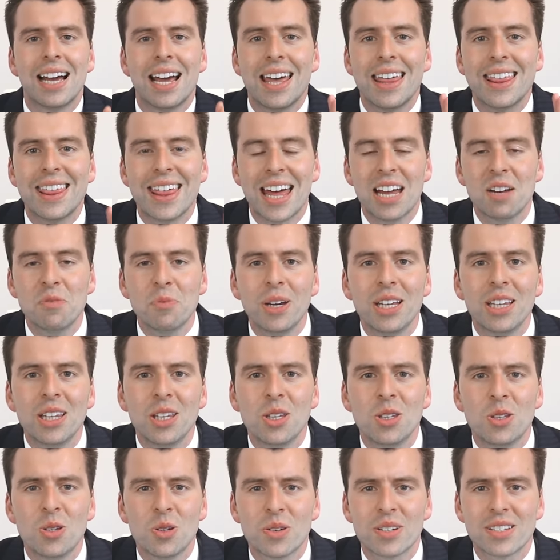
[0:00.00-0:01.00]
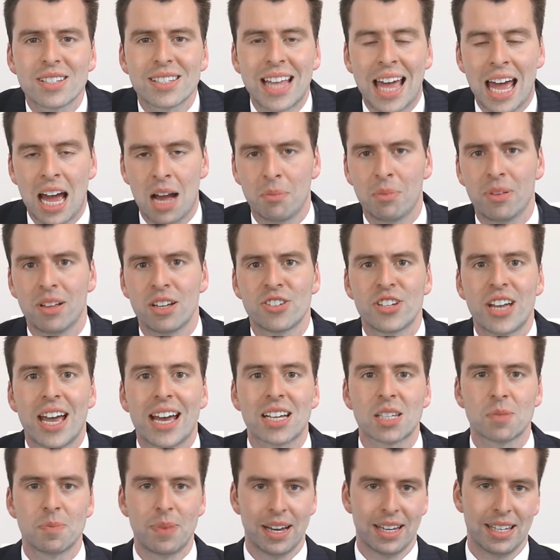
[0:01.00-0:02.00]
And then we need to establish
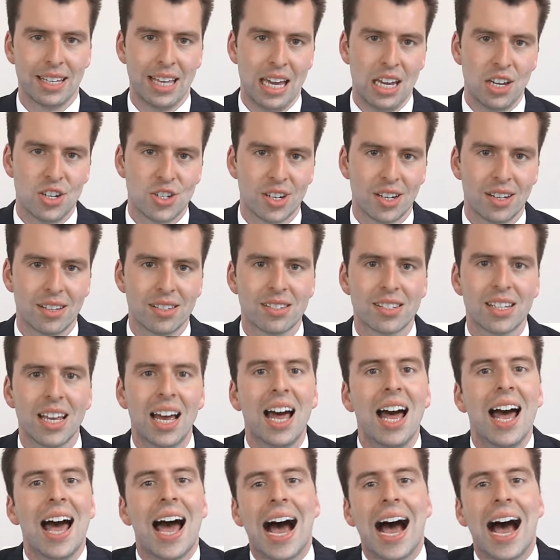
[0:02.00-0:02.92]
expectations.